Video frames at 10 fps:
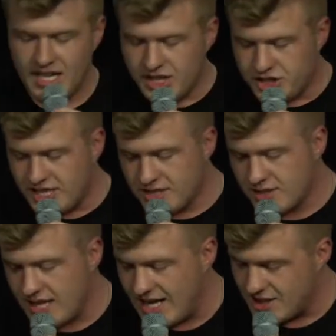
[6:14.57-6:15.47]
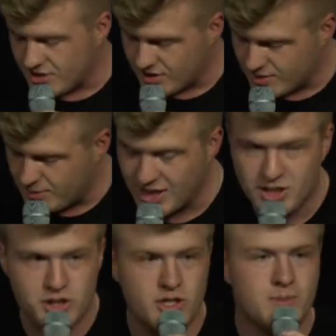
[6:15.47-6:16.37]
Jesus answers, because the
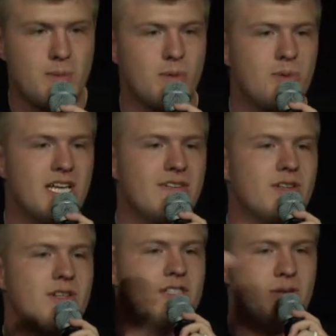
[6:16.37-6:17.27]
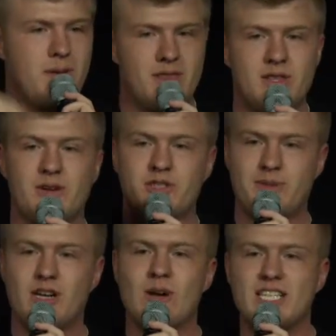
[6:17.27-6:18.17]
Jewish people believe that there was to be
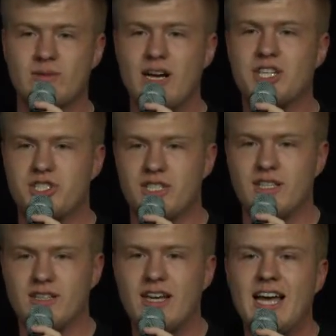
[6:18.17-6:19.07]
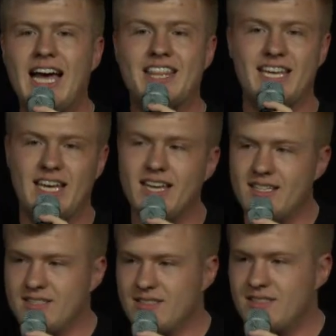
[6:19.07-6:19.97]
a resurrection at the
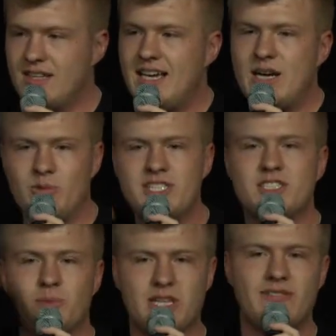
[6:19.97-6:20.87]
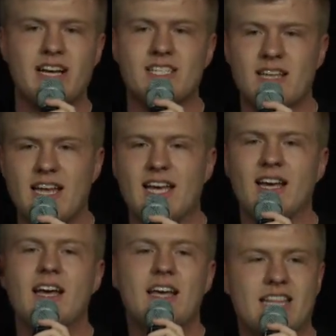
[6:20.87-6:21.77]
end. And we still believe that today,
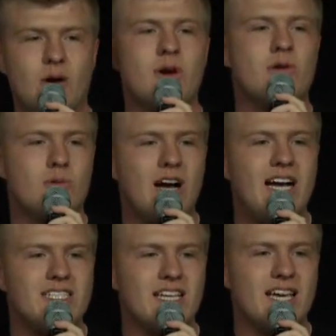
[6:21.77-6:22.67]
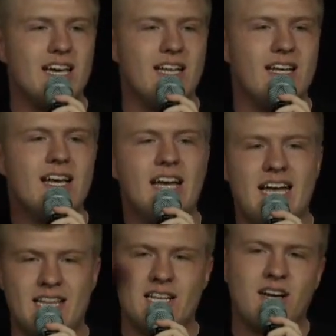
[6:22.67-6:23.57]
that we will rise again
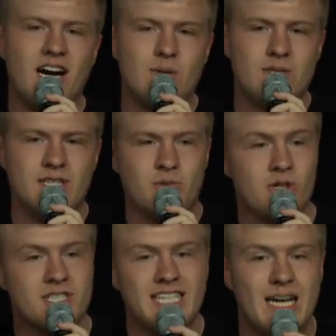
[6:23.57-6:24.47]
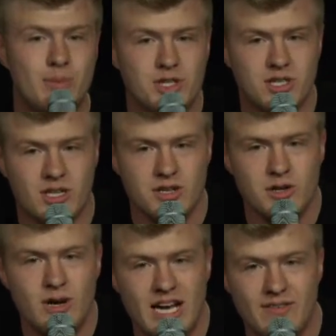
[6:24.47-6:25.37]
and that God will establish a
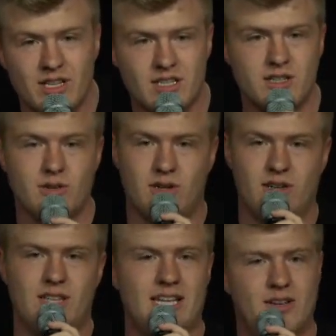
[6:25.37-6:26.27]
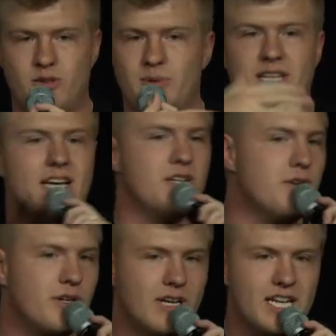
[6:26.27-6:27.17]
new heaven and a new earth, and it'll be like a new
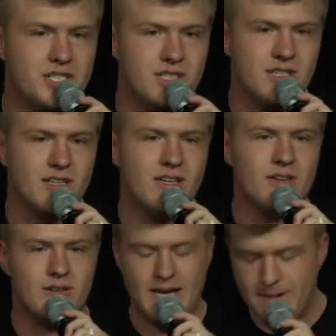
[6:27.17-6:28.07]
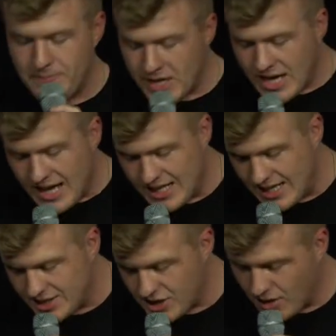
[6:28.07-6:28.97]
creation, right?
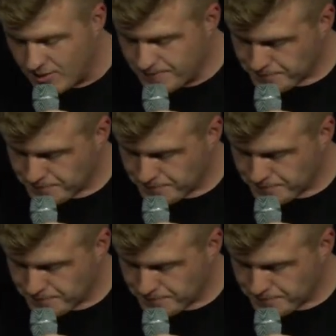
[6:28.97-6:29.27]
And so